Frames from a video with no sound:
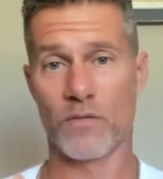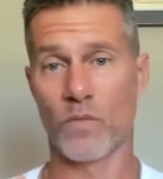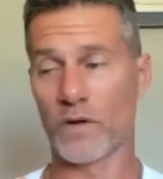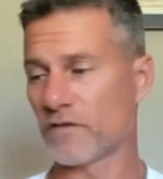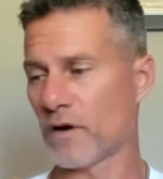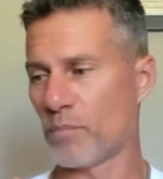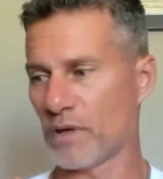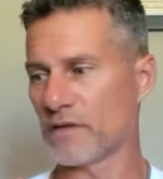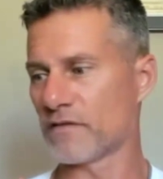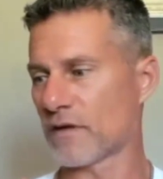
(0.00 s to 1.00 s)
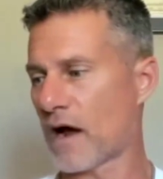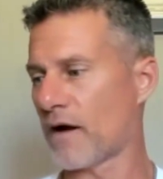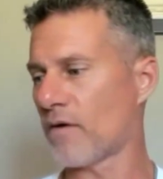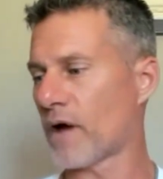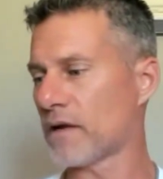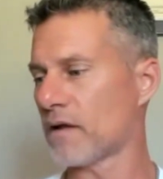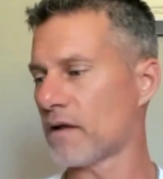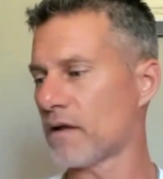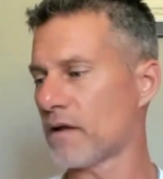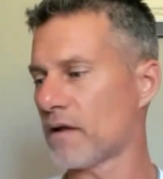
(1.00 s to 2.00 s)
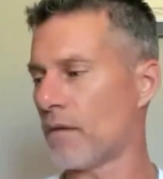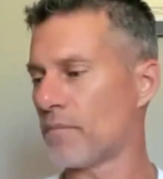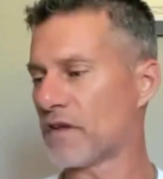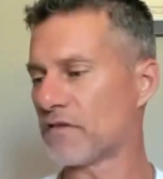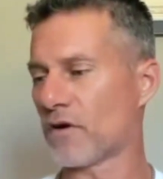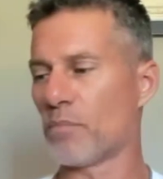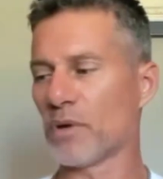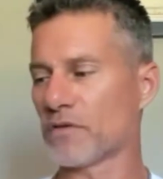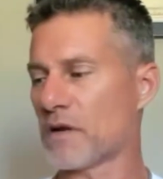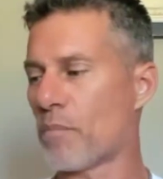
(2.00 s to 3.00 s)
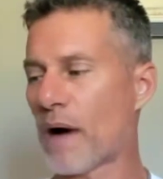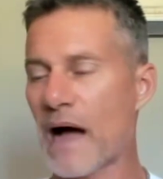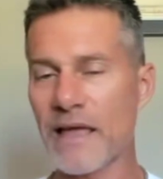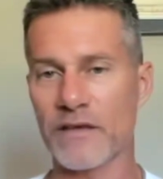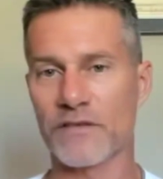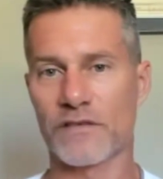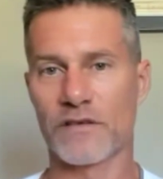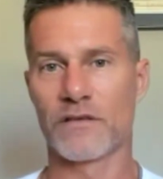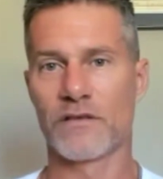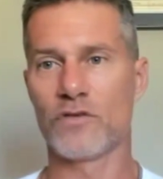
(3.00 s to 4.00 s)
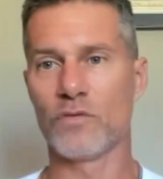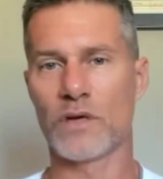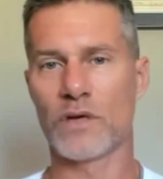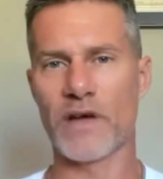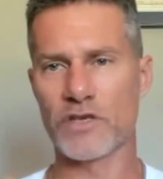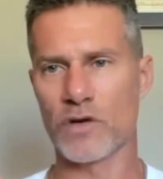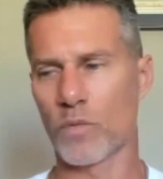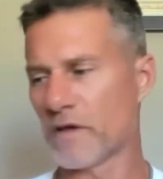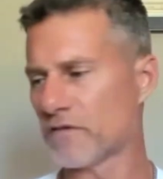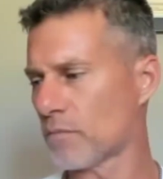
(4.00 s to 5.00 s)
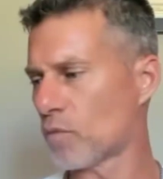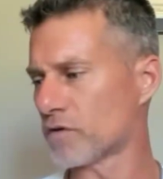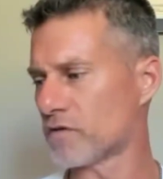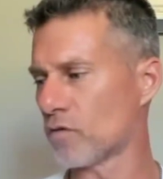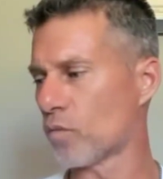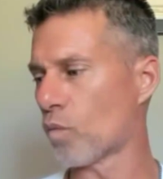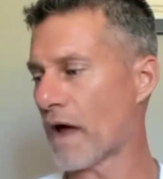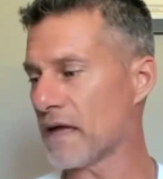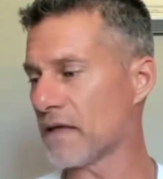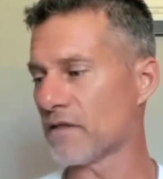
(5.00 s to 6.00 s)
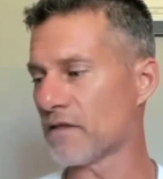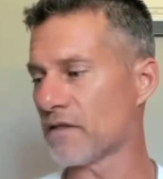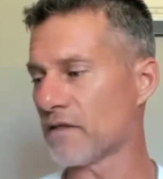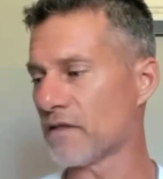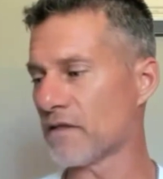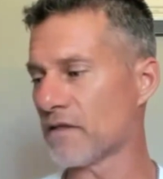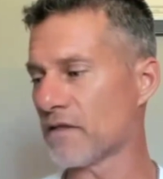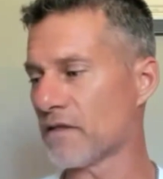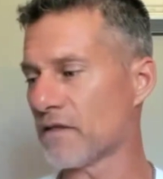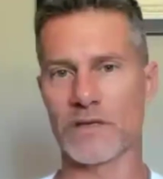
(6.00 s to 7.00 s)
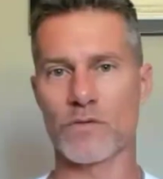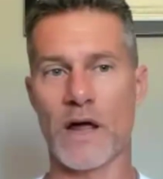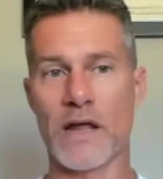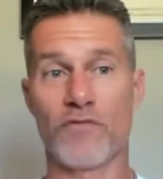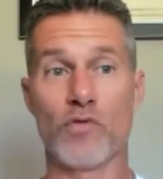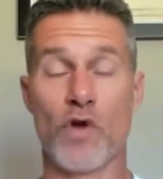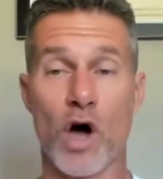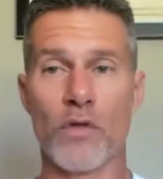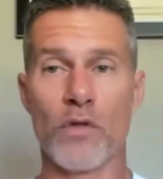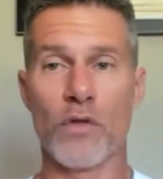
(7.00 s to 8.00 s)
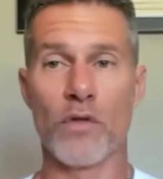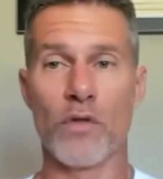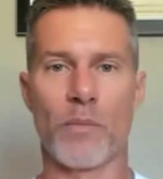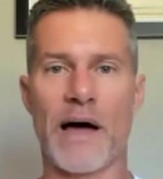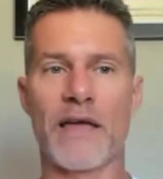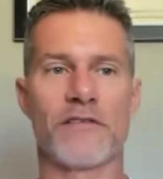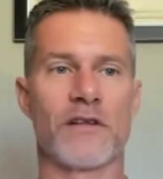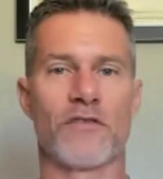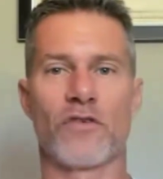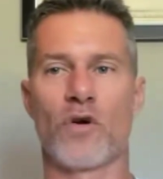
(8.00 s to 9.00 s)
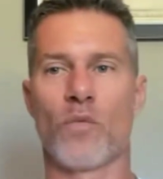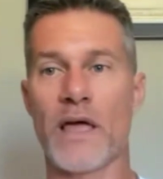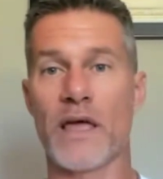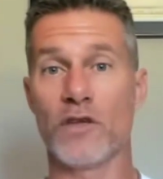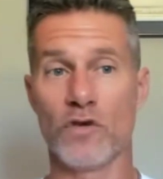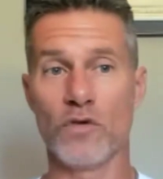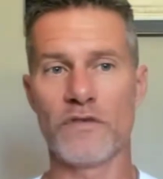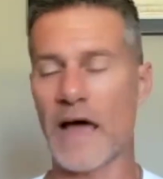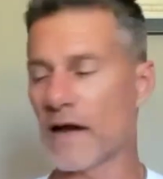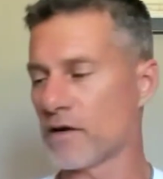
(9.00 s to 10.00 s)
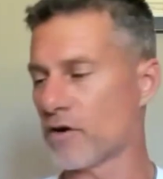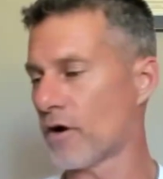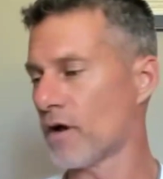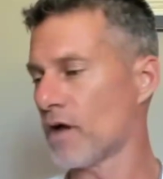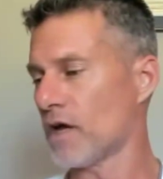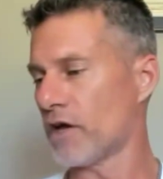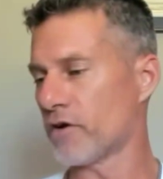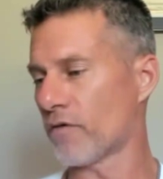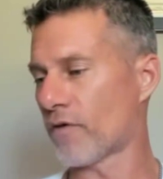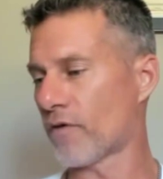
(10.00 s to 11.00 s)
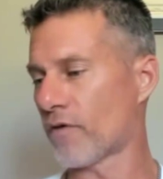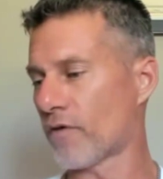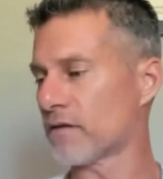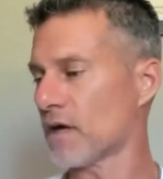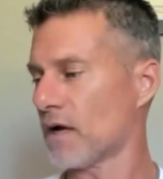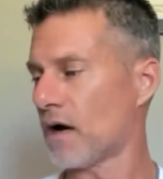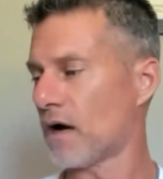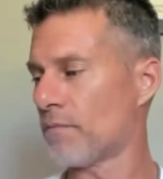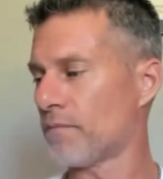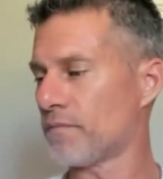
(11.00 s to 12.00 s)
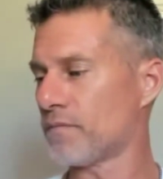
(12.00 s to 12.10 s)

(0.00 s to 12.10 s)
What's their big desire, right? Is there a built-in bias to conventional wisdom or to the way that they make decisions, right? If you know that people are biased in a certain way, use that in your front end.